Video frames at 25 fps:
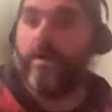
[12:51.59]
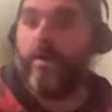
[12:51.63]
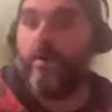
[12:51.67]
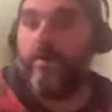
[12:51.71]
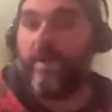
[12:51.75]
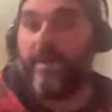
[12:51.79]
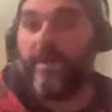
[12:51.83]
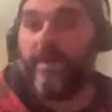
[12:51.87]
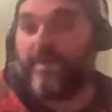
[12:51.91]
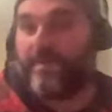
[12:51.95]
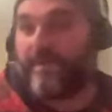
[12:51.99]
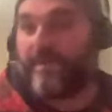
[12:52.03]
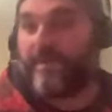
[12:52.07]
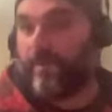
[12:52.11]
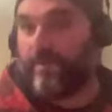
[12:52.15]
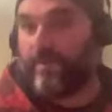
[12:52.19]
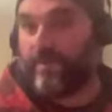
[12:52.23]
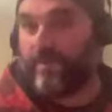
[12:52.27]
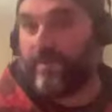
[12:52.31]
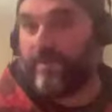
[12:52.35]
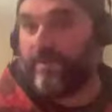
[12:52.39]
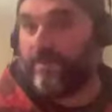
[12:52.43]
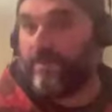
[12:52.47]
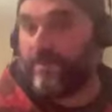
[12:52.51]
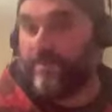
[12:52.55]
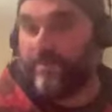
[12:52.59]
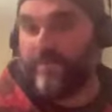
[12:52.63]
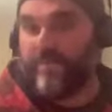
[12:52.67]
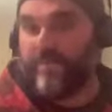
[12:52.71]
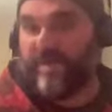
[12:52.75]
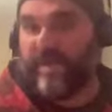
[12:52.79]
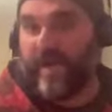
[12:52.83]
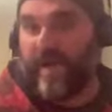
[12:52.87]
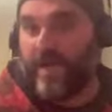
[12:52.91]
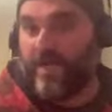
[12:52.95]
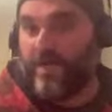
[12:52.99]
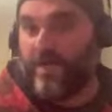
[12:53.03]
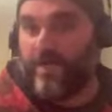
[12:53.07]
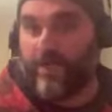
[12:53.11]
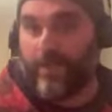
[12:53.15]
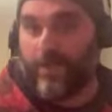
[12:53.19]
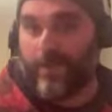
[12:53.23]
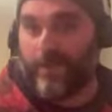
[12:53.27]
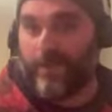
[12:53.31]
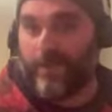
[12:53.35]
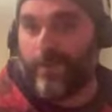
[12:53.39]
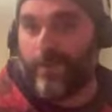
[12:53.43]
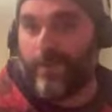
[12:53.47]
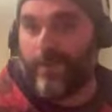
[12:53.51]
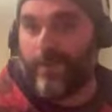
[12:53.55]
or maybe they would be asked to
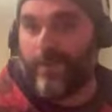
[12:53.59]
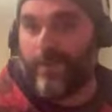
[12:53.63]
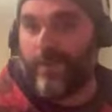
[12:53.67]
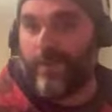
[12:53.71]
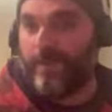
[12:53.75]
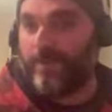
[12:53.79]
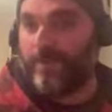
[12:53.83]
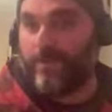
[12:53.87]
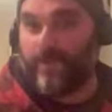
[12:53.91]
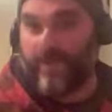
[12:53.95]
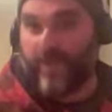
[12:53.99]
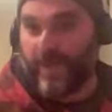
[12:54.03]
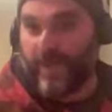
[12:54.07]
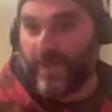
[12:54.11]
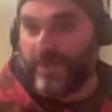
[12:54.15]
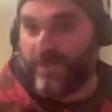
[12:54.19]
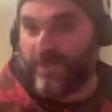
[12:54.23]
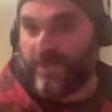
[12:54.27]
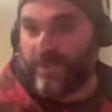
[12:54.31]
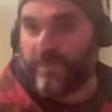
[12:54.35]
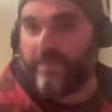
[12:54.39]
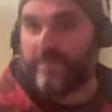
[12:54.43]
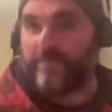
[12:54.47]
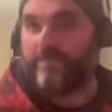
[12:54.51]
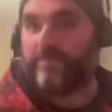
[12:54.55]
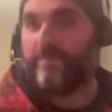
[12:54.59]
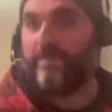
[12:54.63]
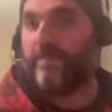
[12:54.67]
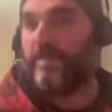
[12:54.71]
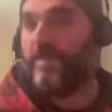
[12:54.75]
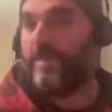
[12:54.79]
go to a lecture